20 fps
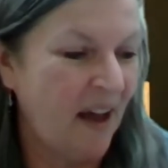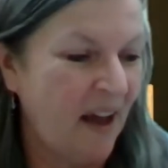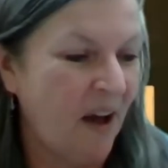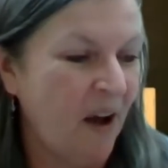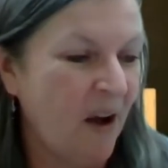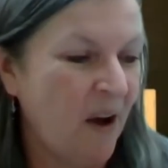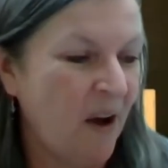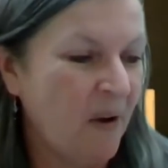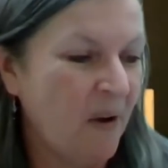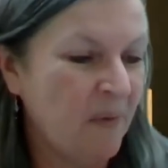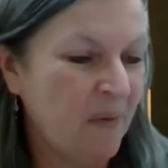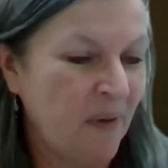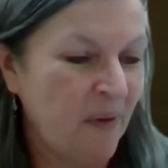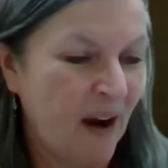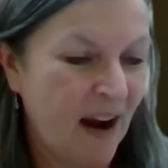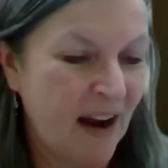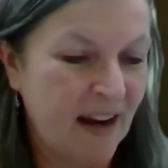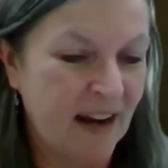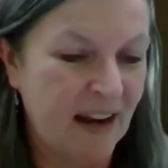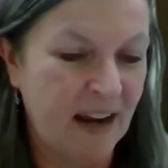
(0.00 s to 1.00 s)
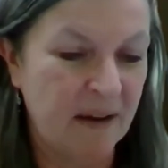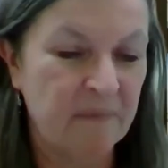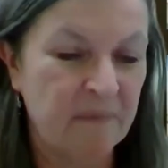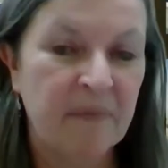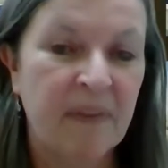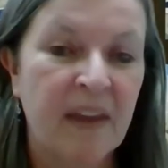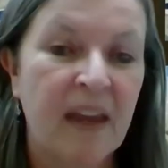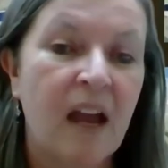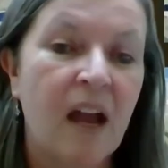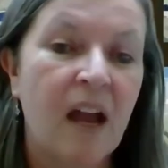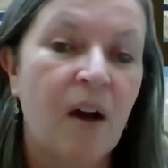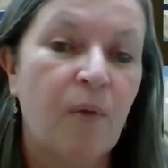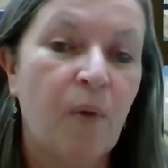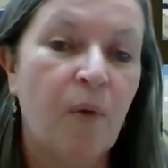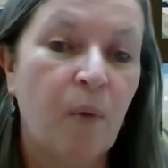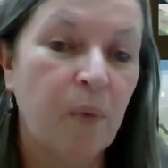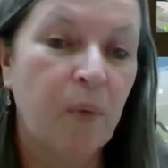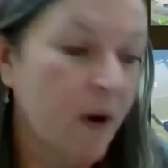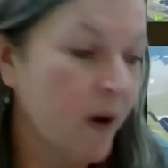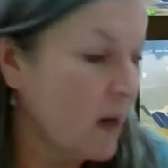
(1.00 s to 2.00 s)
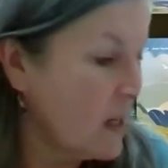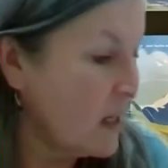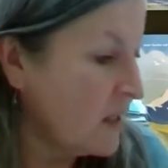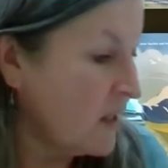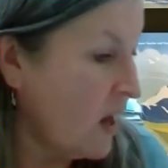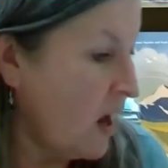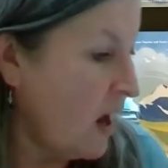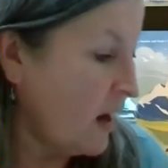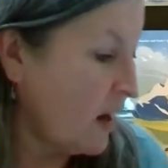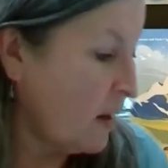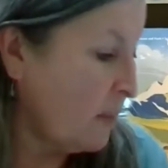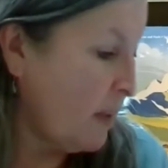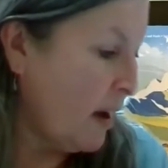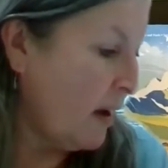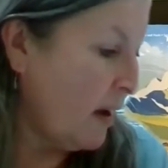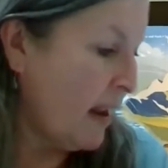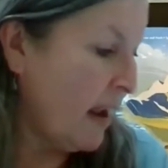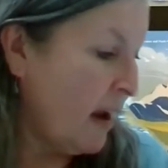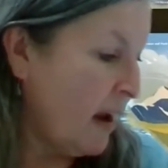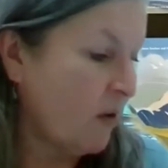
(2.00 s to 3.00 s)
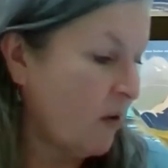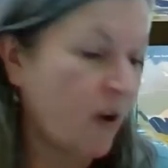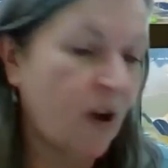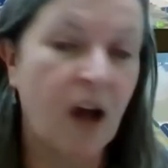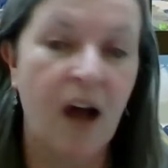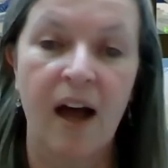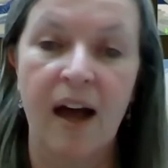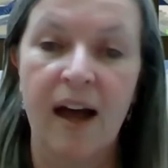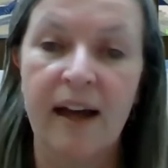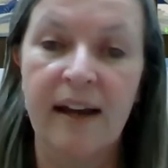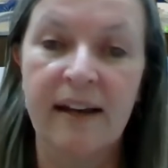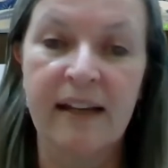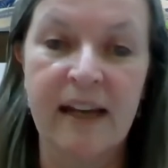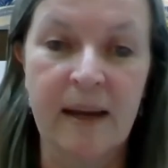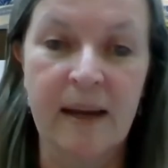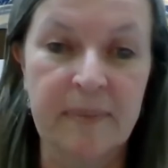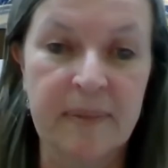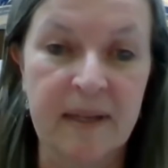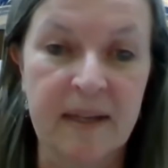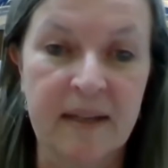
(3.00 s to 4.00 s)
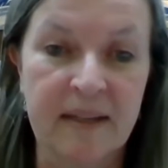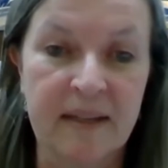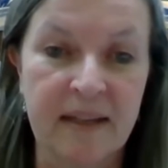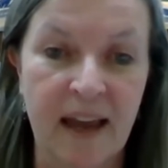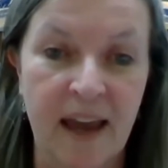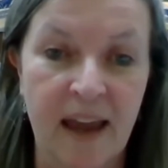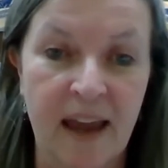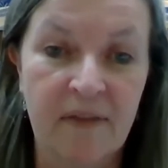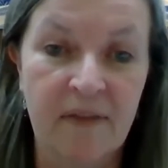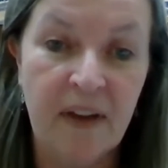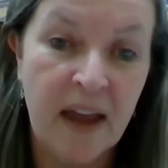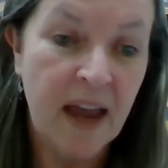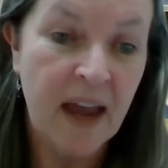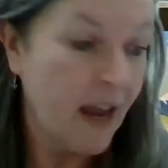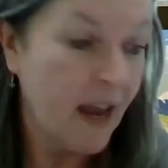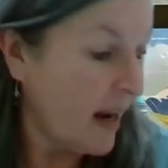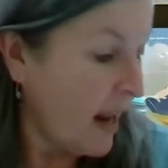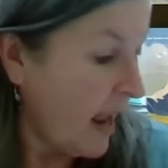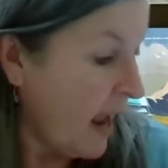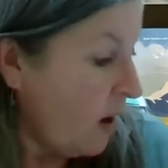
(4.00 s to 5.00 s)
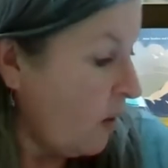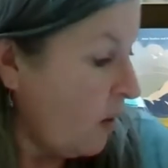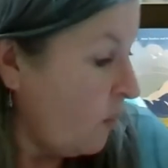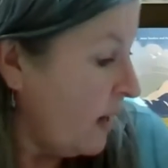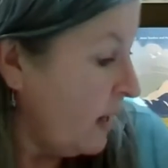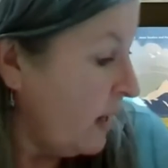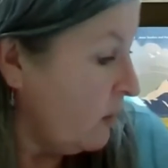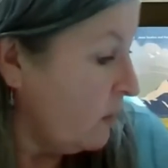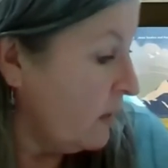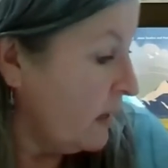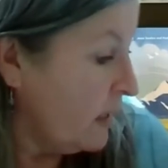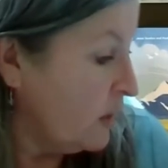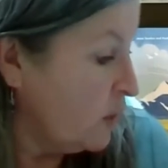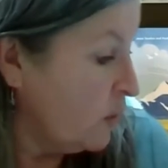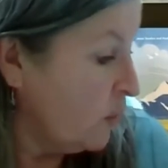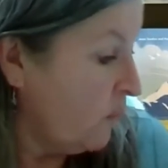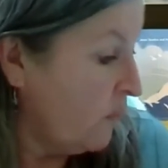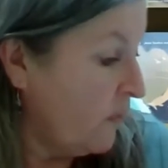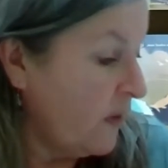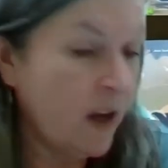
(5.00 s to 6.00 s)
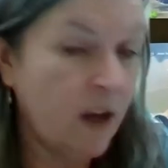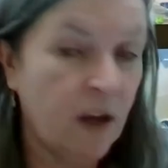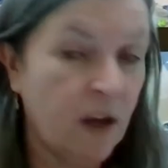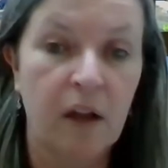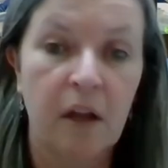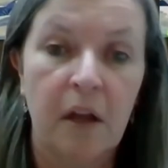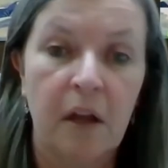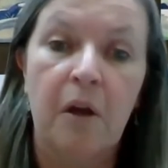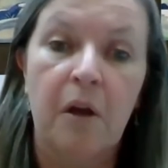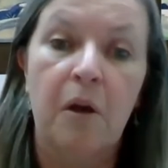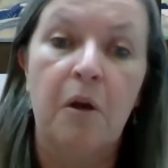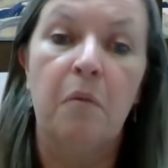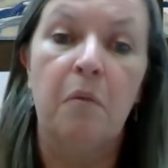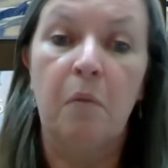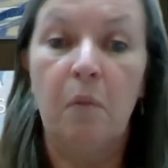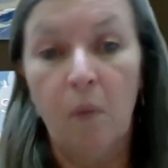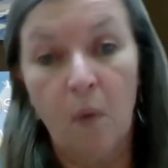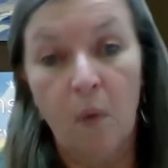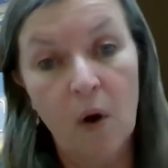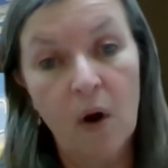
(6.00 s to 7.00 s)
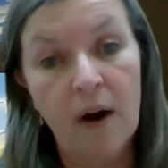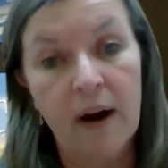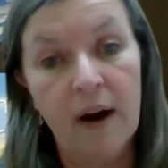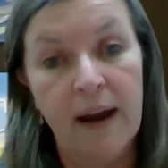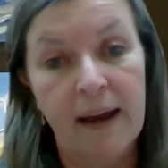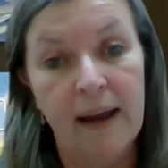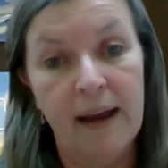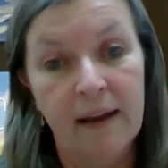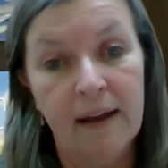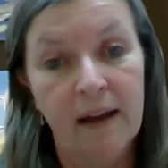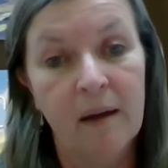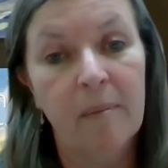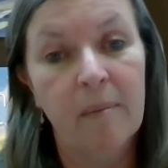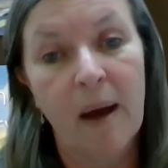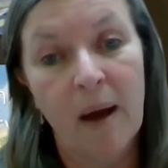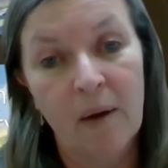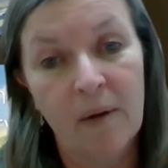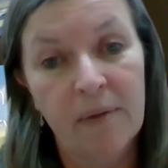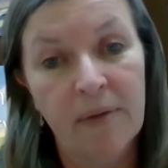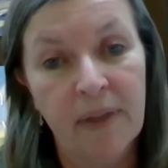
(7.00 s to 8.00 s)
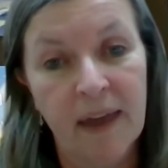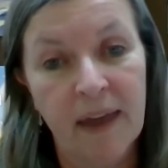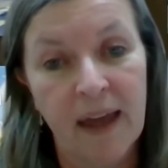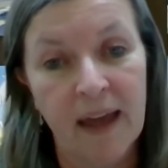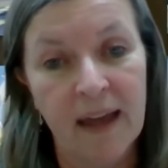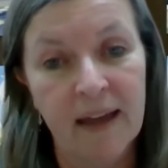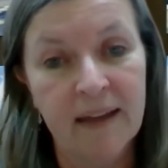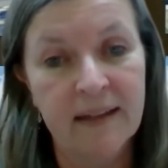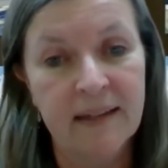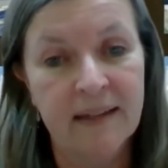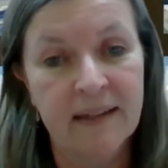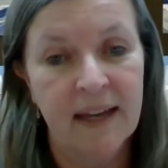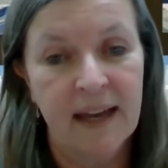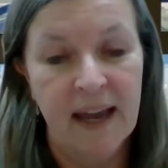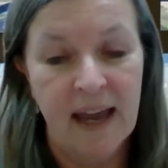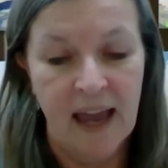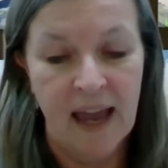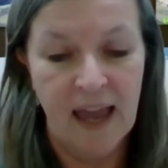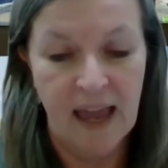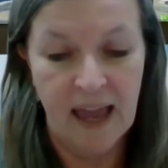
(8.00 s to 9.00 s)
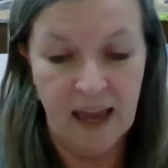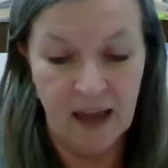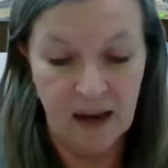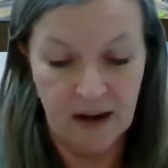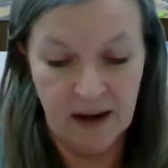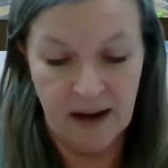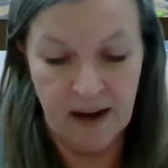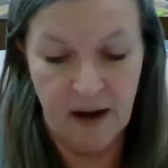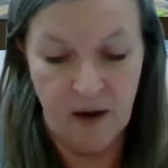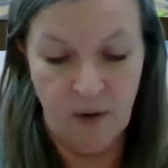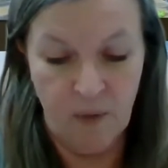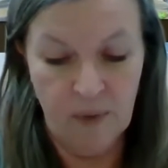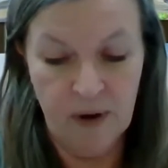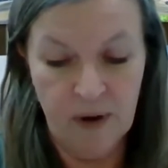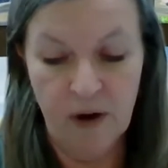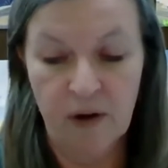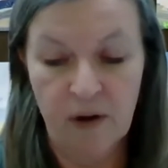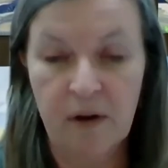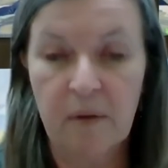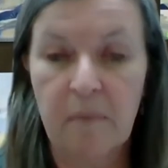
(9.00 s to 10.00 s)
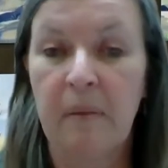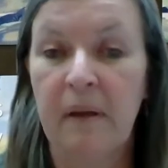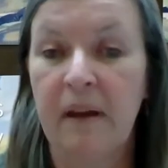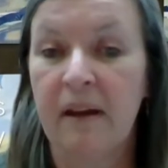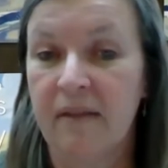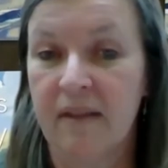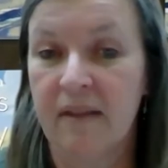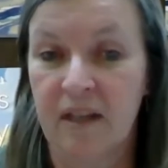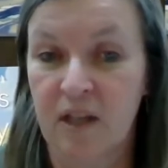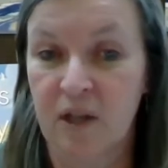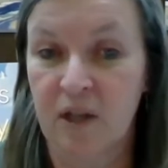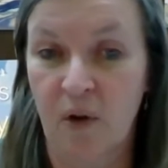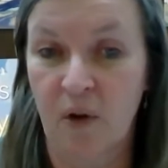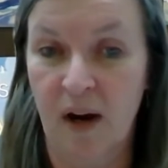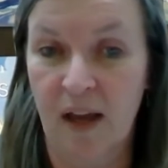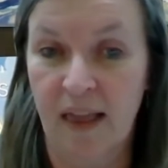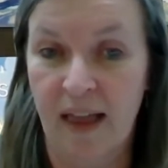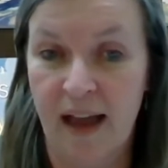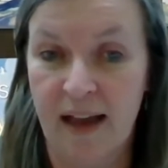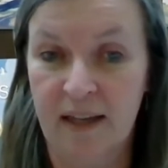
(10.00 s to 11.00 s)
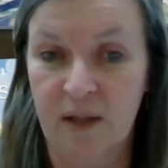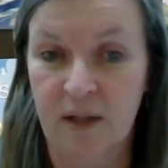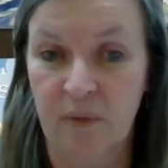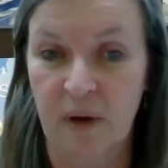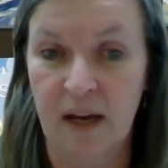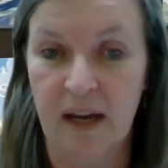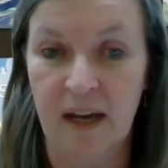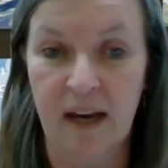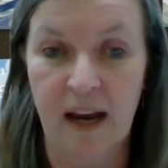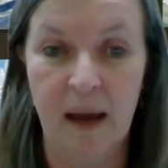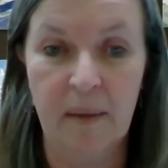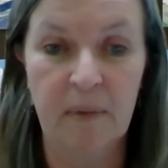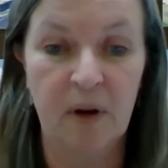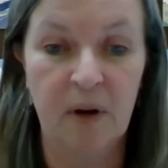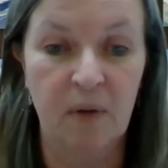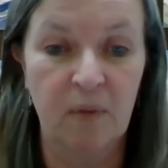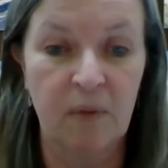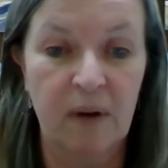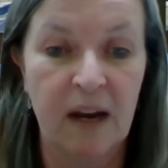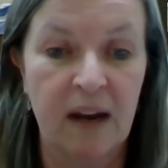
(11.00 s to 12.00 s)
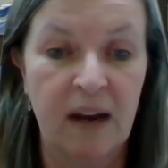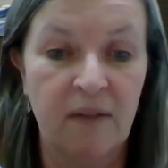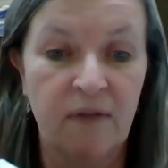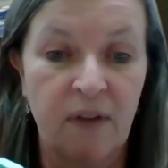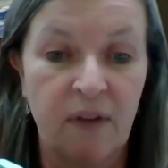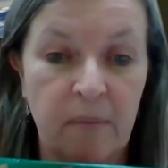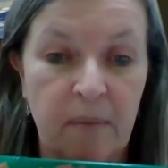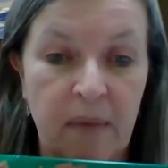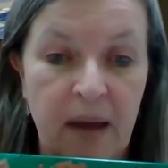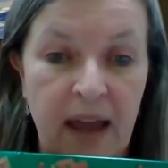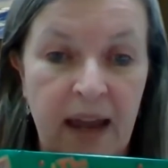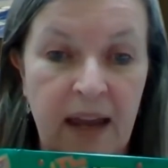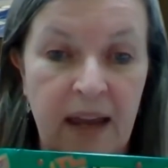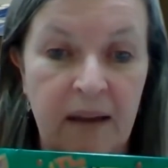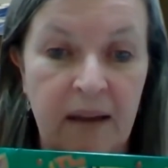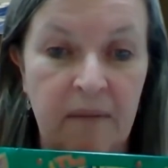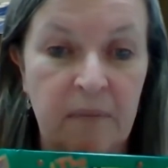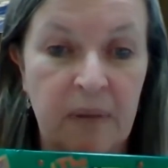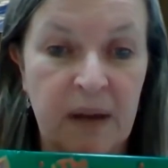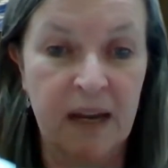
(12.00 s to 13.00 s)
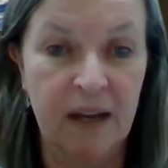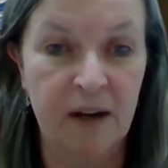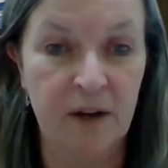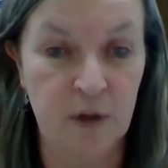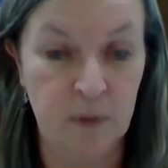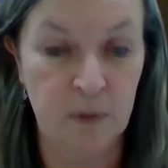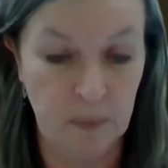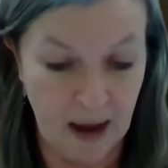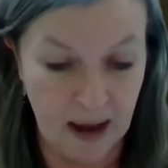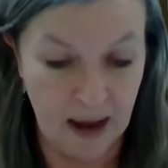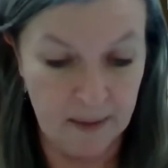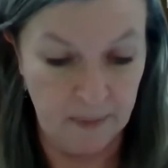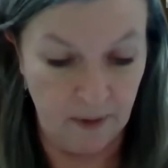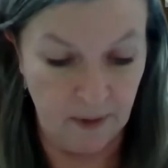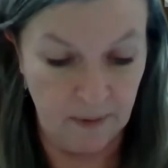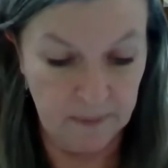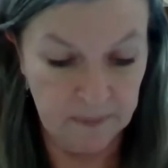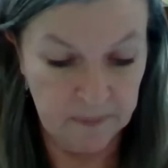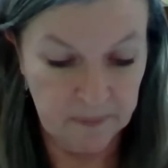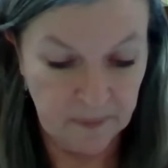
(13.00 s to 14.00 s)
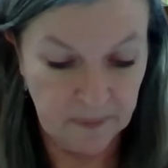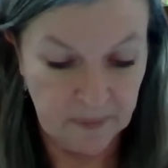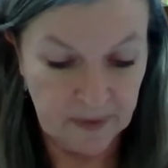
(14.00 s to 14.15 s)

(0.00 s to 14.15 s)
All righty. Well, we're going to talk about how God keeps us safe and how we don't need to feel worry about things. And we heard a bit of this story last week, and I'm going to read from my beginner's Bible.